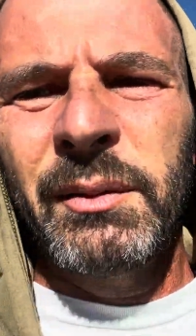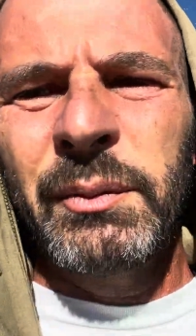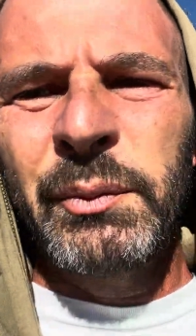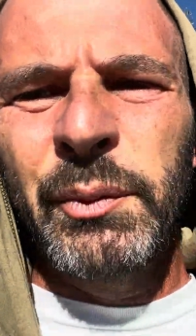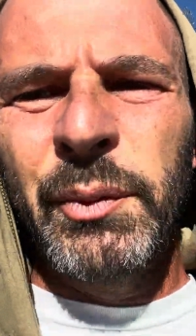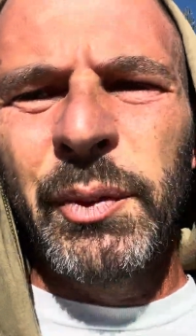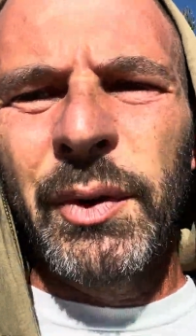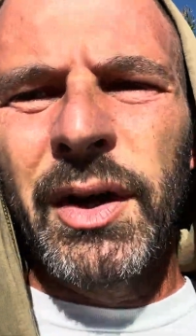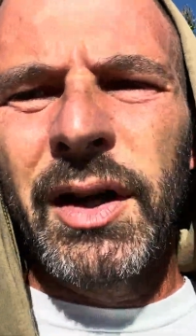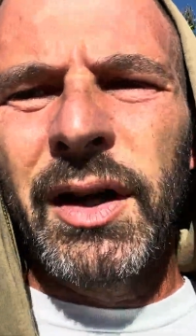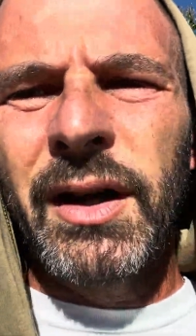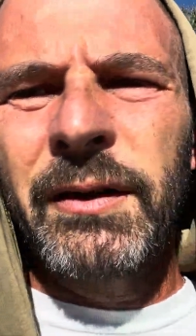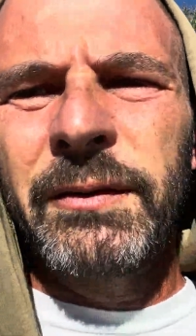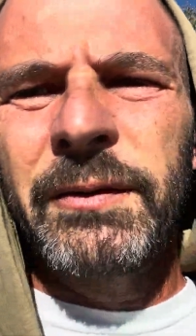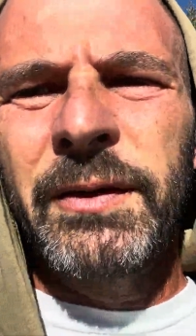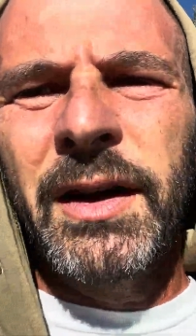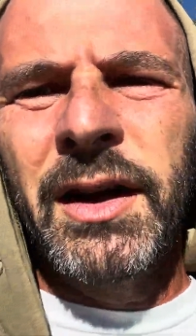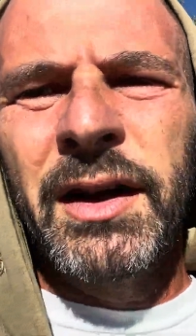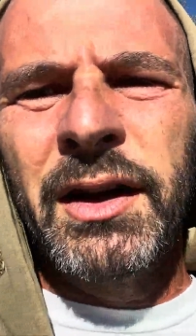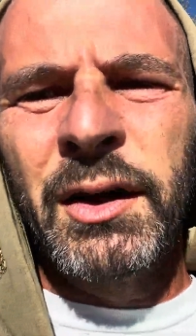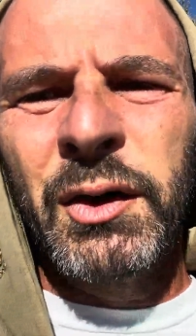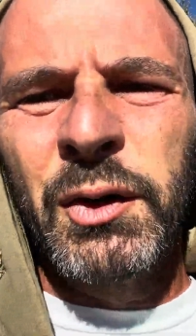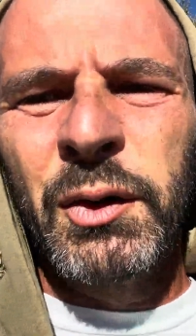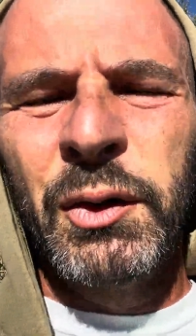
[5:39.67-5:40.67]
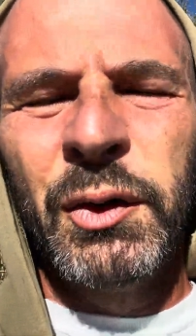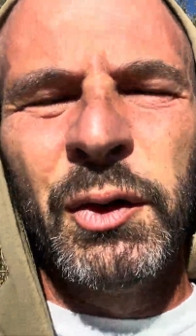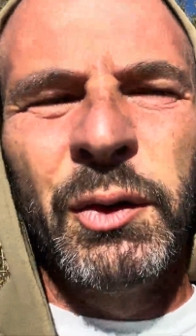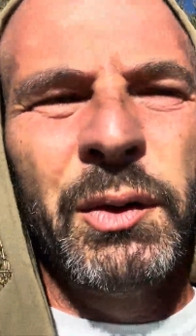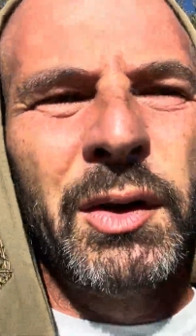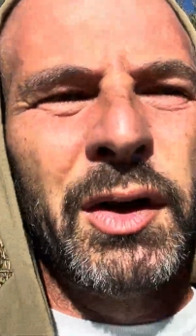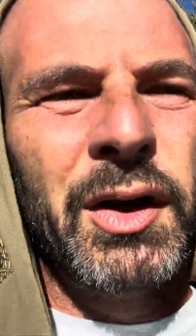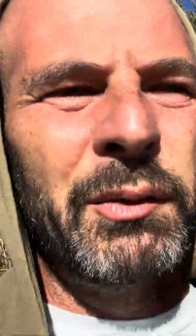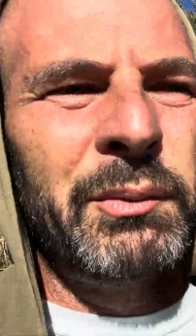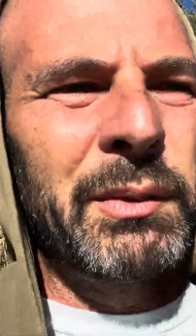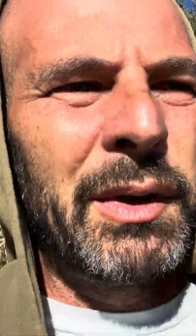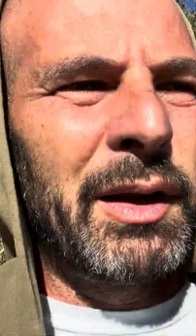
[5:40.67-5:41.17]
But I'll find a cool
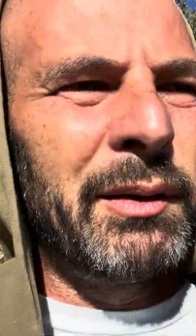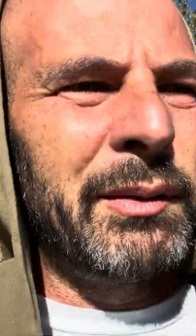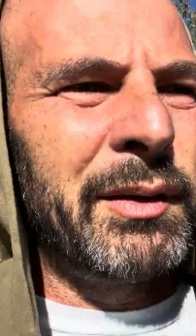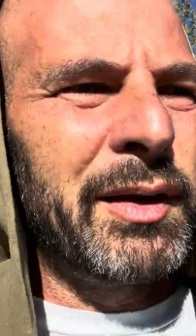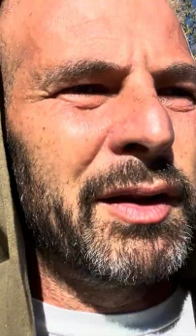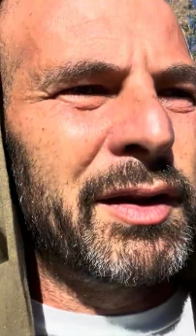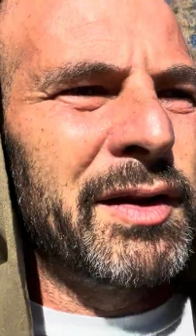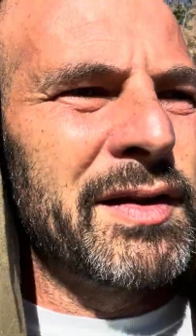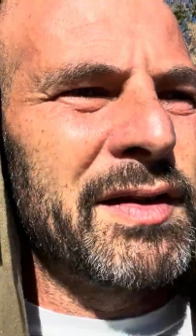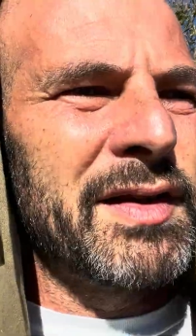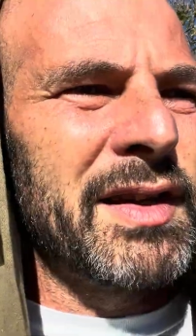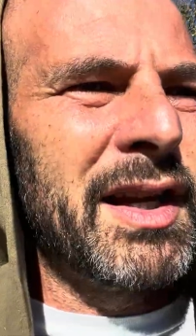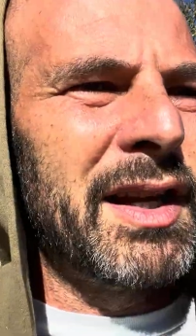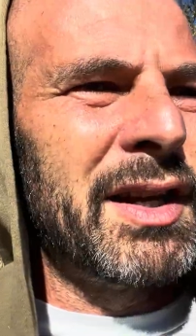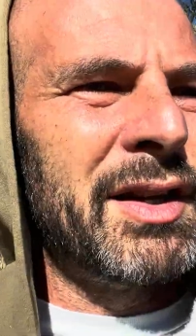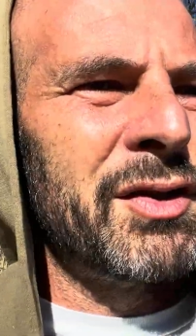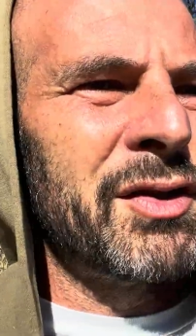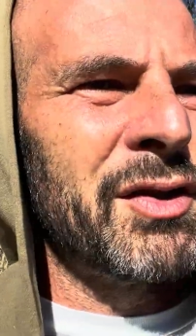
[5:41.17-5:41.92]
one. Maybe the Zen